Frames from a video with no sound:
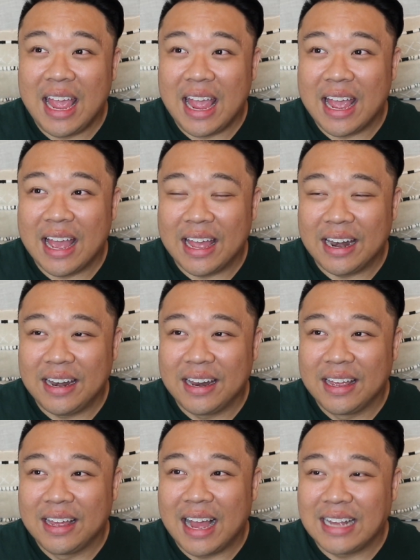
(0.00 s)
And
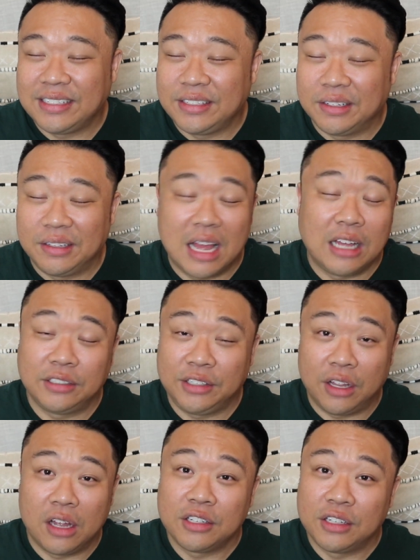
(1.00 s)
I still
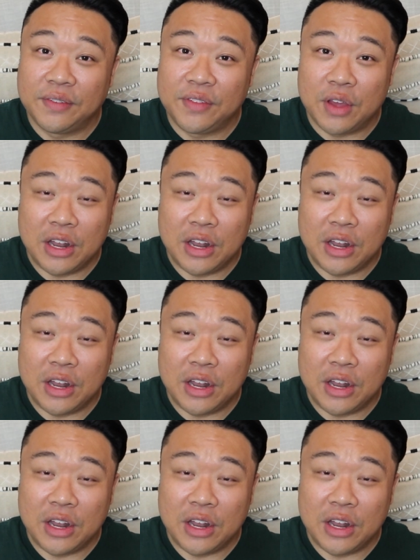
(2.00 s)
also love it,